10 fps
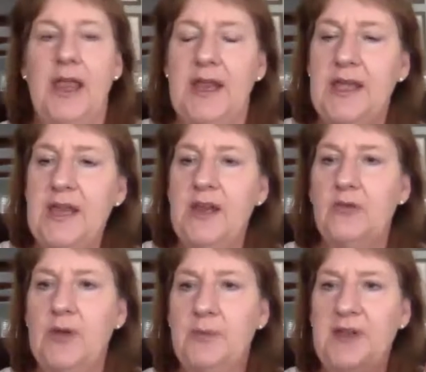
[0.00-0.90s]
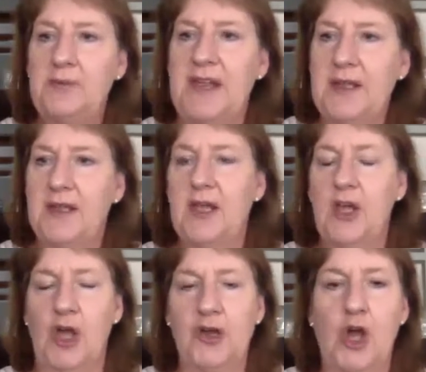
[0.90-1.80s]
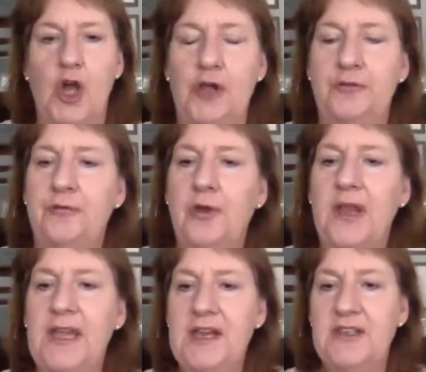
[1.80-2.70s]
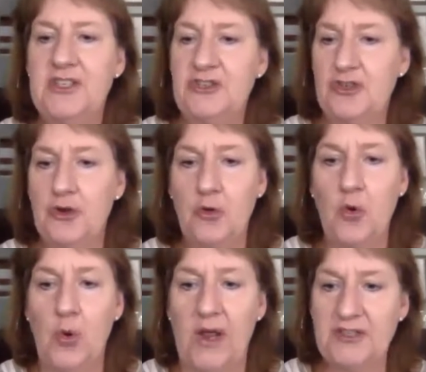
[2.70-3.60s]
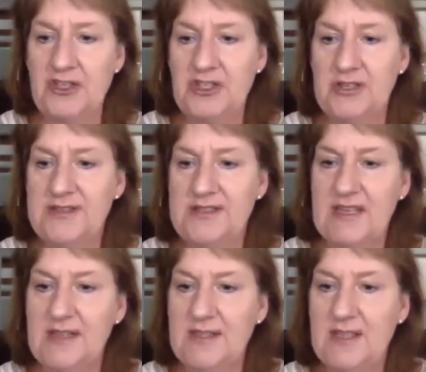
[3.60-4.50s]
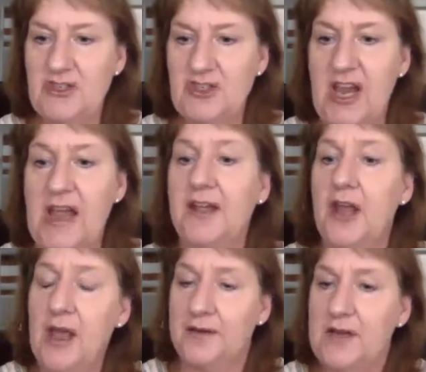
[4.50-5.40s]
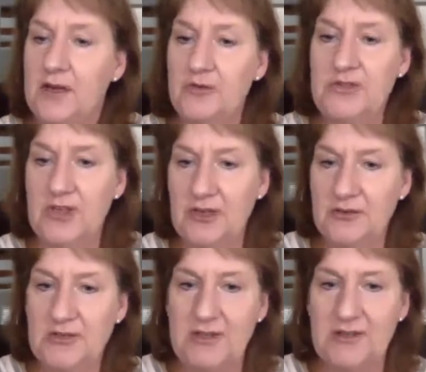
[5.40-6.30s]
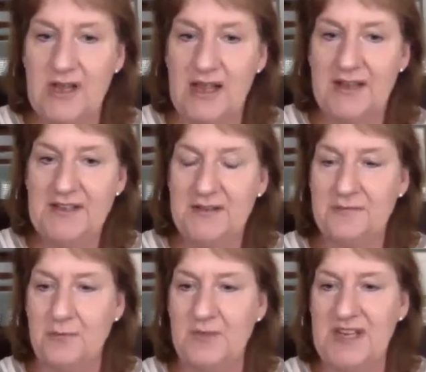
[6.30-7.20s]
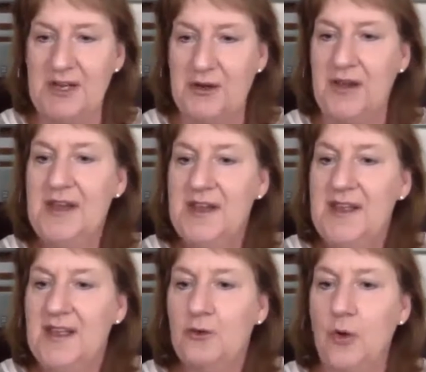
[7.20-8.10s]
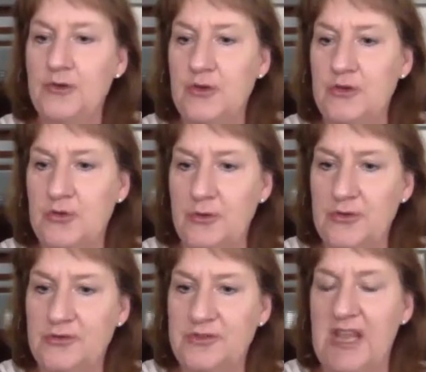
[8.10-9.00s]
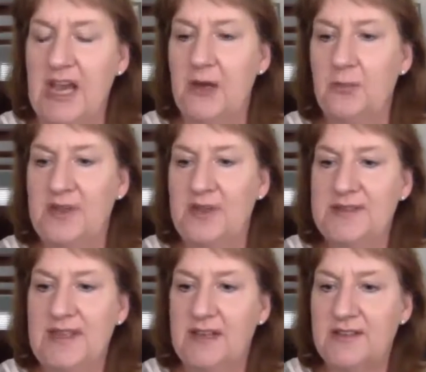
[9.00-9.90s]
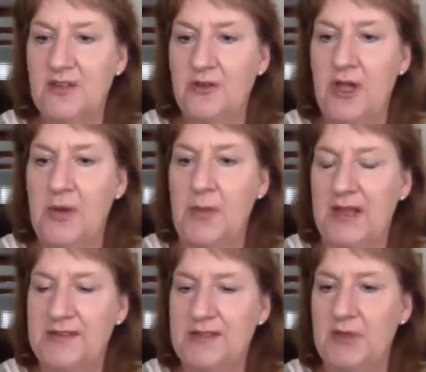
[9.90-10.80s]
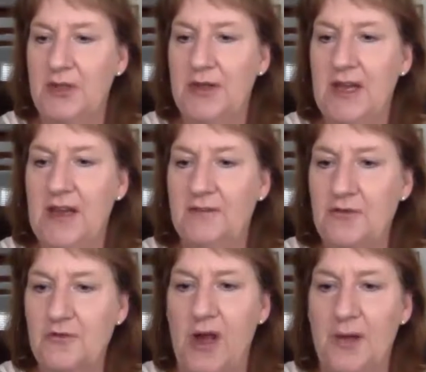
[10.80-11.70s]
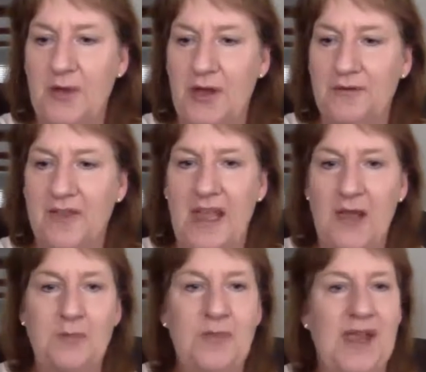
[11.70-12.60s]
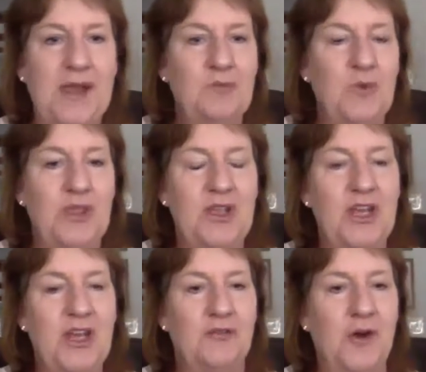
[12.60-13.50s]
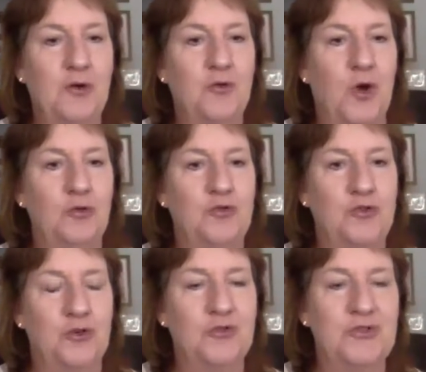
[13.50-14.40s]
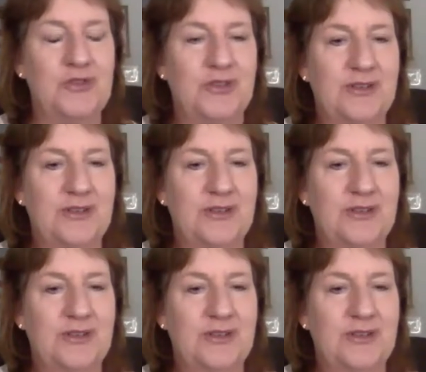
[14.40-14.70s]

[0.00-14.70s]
Let me make a call for any additional questions in the chat. Here's an idea from Terry. Grocery stores are staying busy. Is there any possibility of a drop-off campaign with any of our grocers?